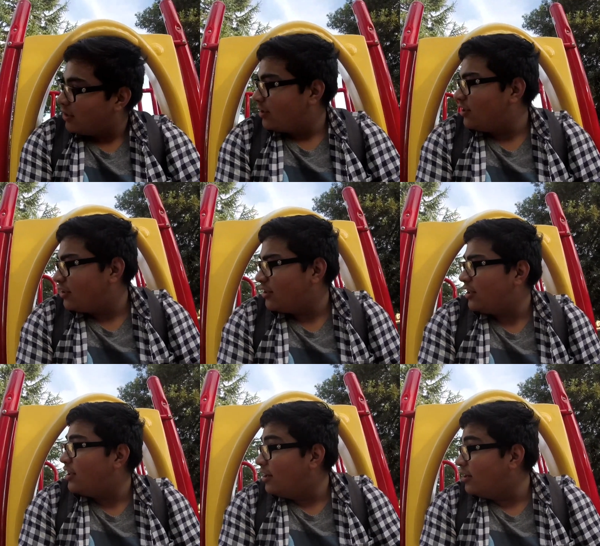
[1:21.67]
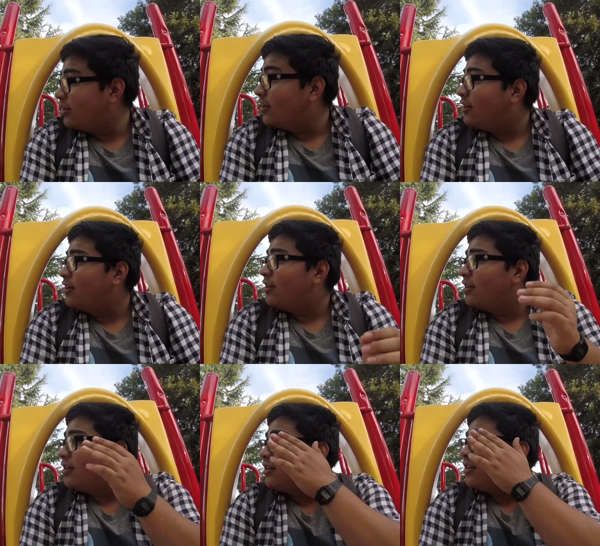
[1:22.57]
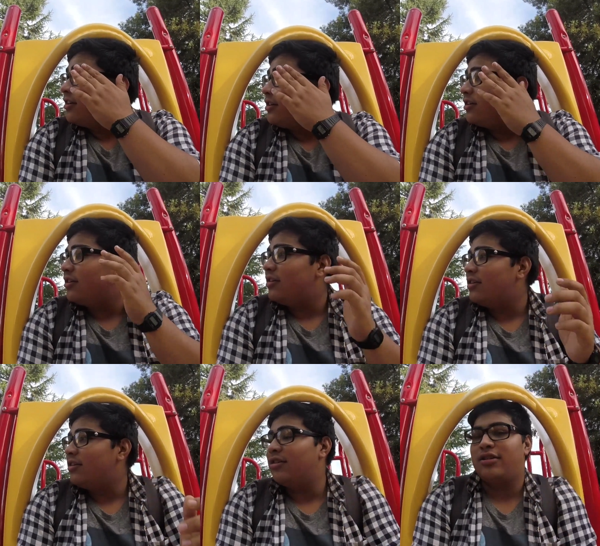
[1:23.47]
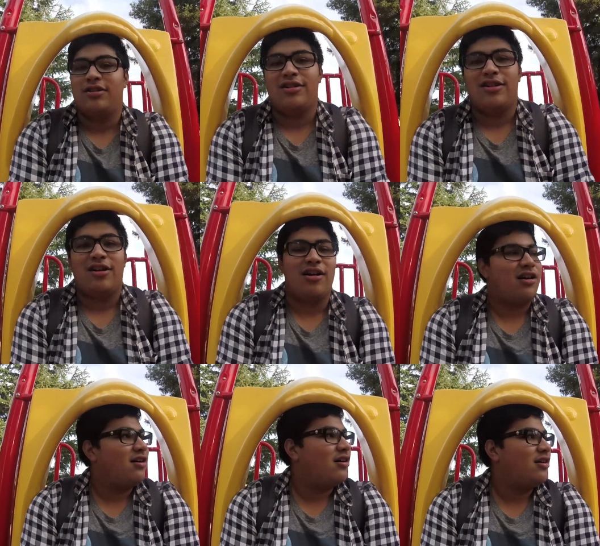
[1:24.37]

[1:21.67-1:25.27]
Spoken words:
(silence)